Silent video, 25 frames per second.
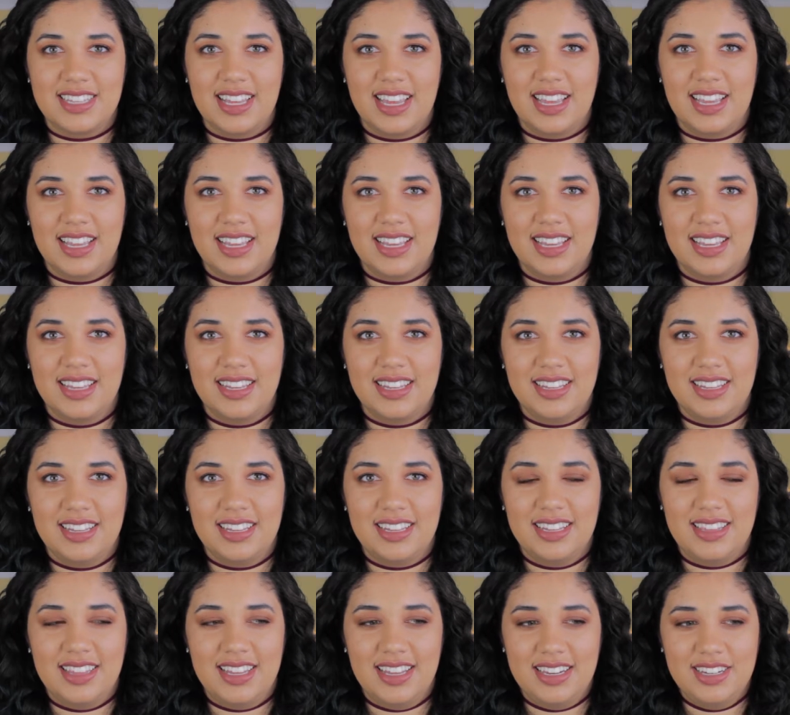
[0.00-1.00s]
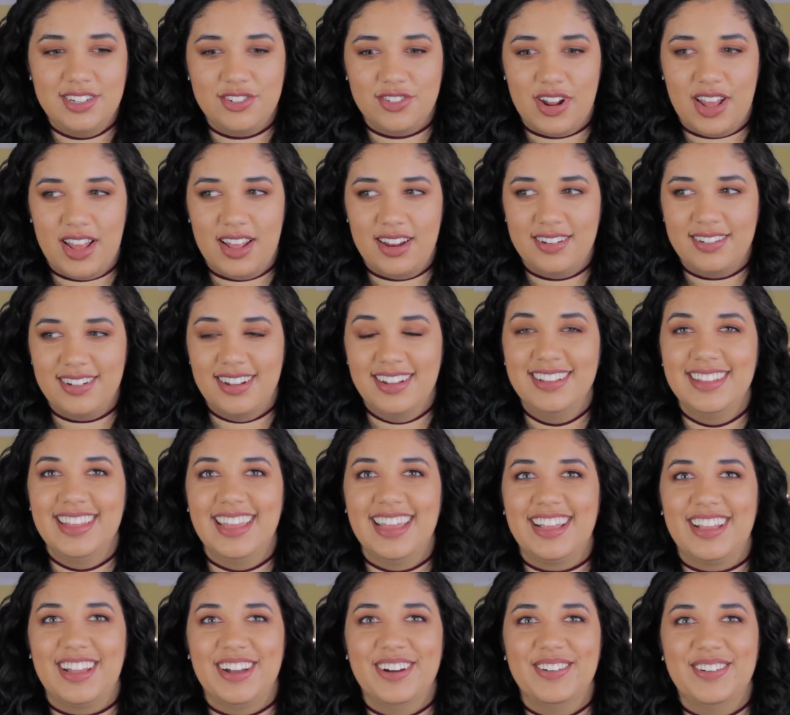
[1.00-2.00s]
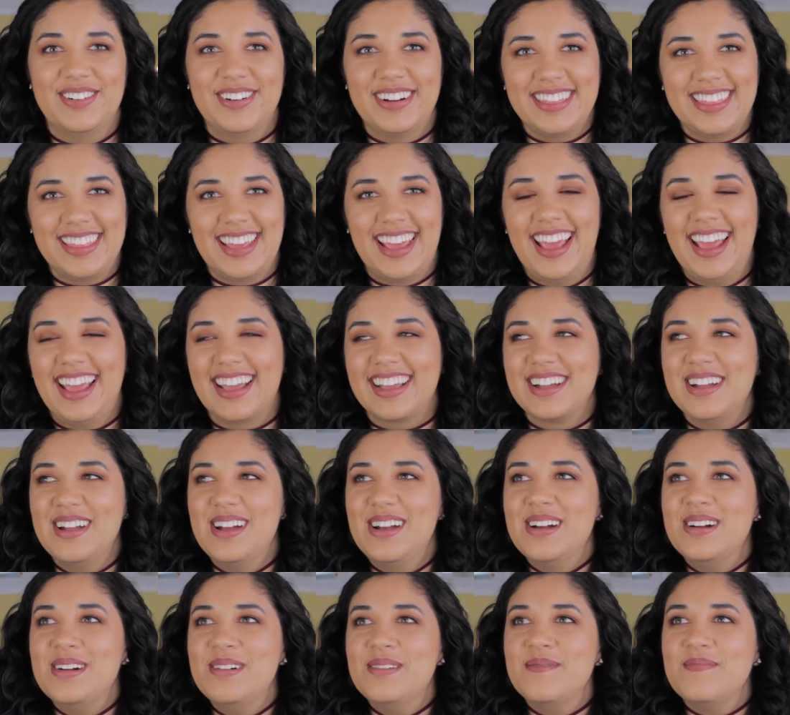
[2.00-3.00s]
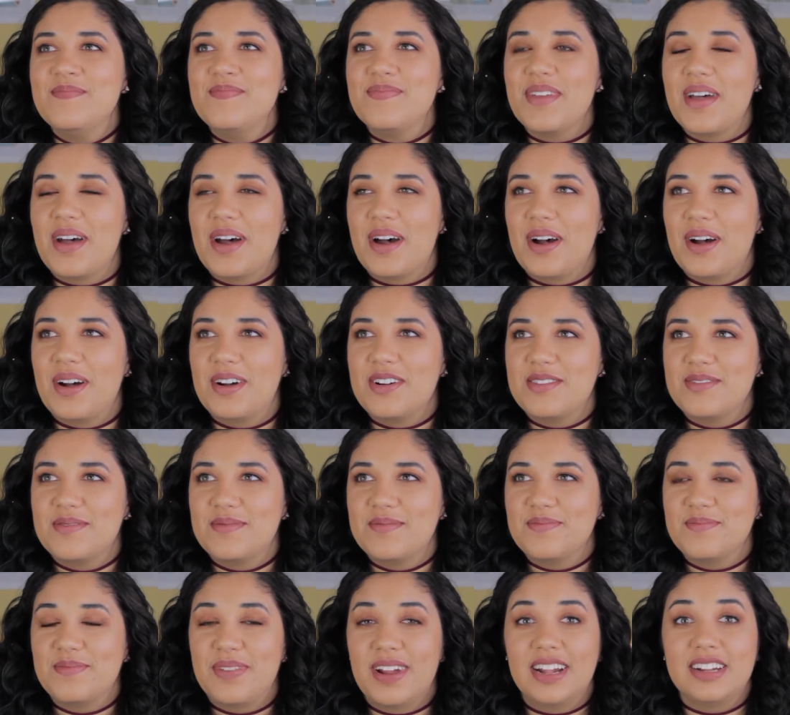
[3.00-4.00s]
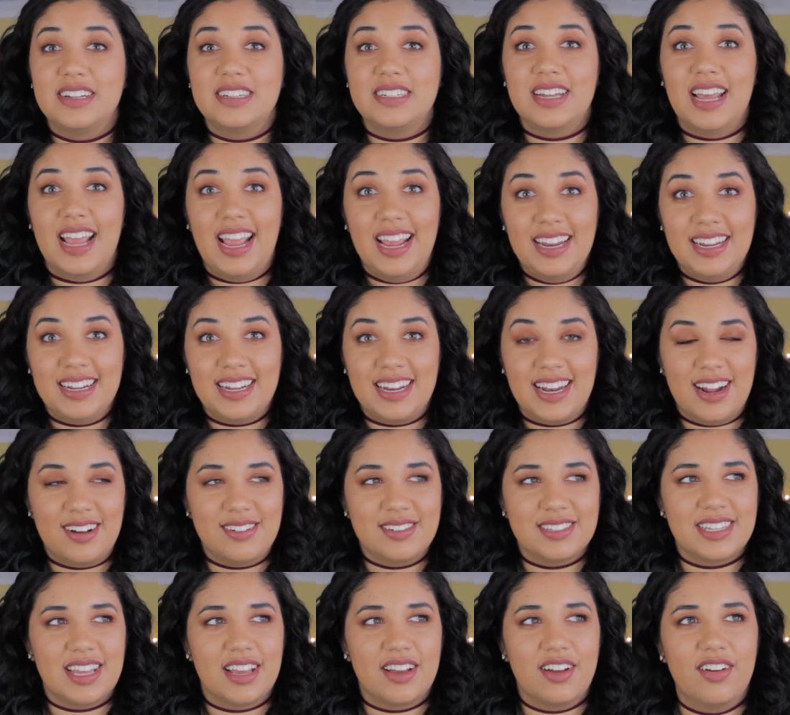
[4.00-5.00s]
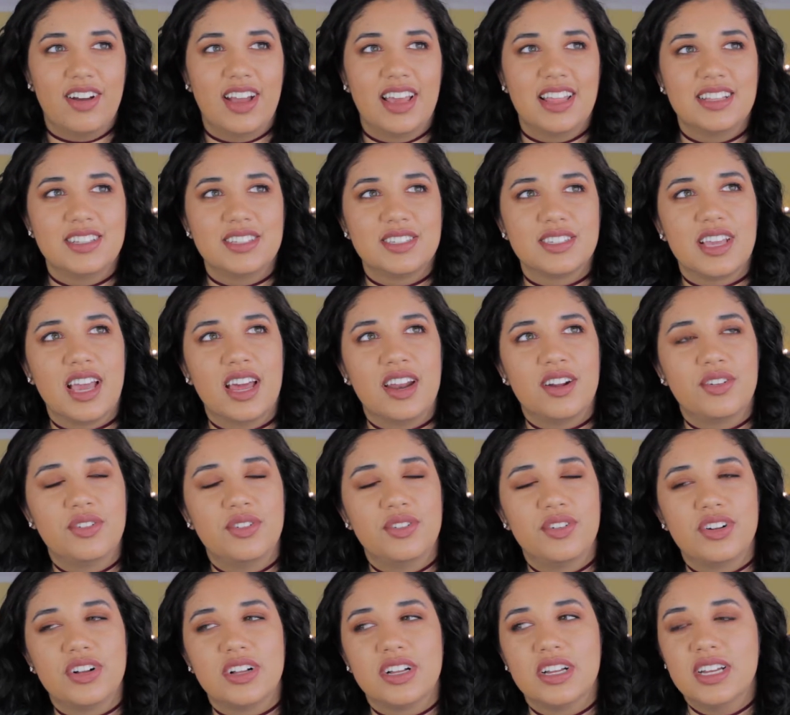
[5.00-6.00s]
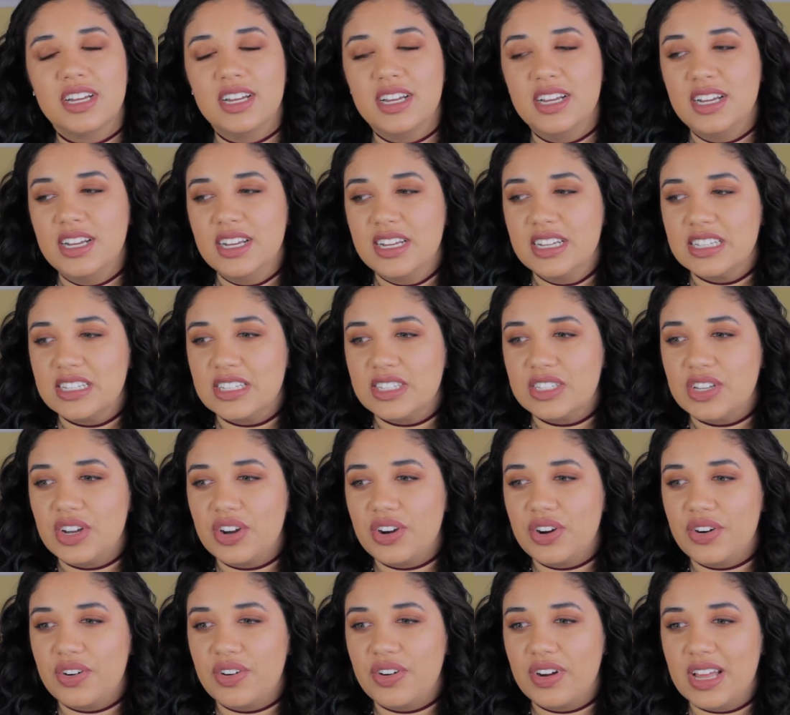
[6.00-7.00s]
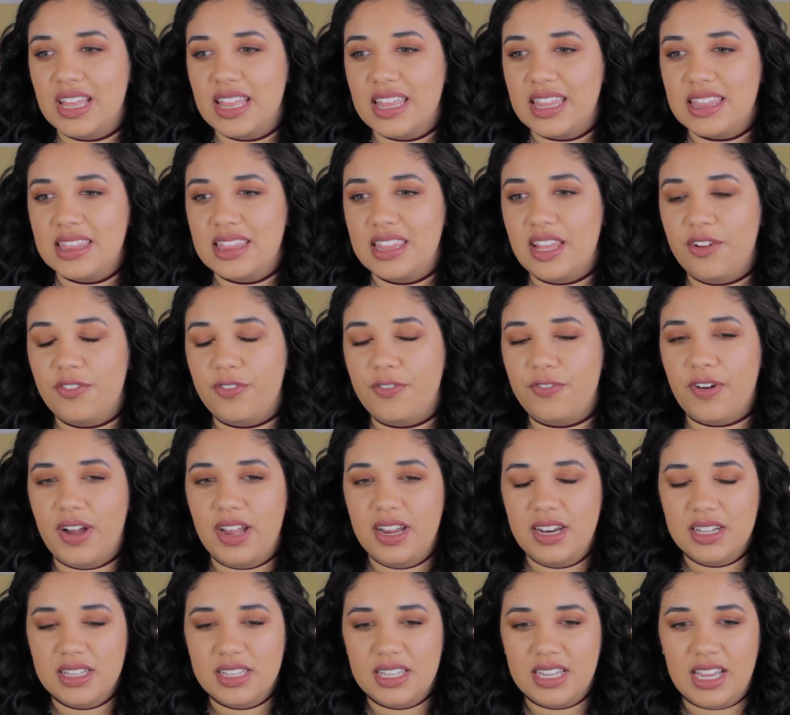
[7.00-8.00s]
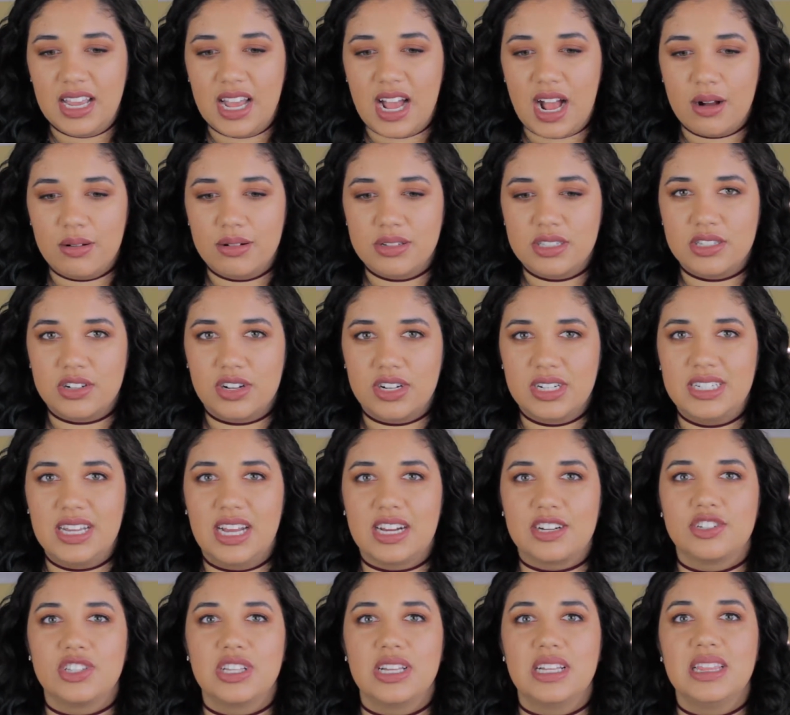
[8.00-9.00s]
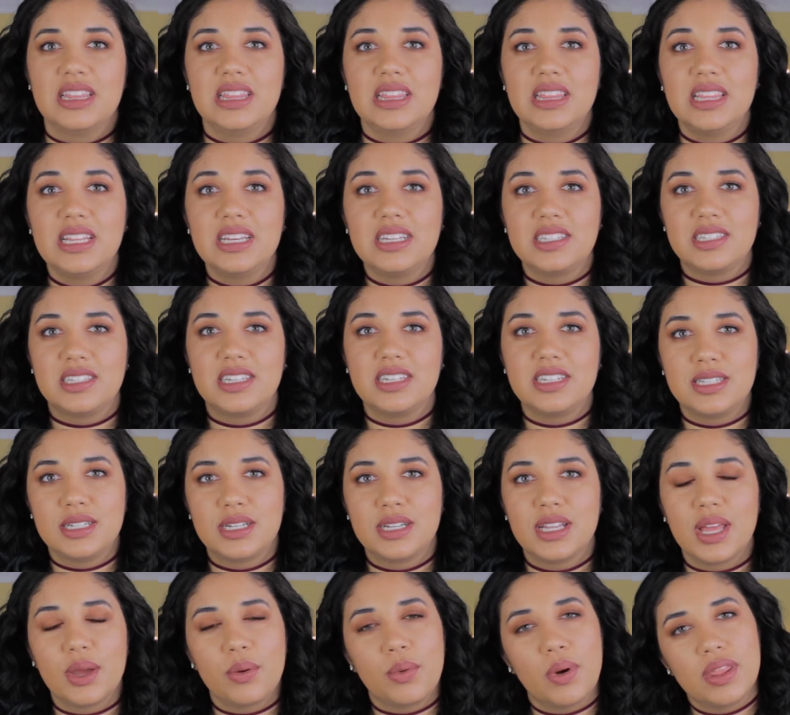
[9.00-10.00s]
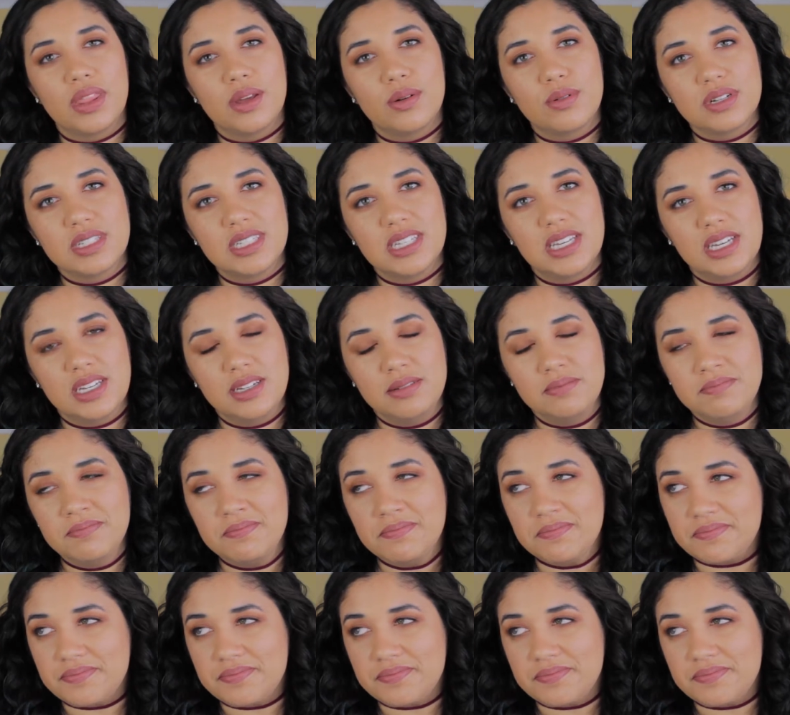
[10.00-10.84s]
like, in the internet? Like, what the heck? But I didn't hate it. I was like, okay, this is kind of cool. So then finally I was starting to actually listen to like what they were saying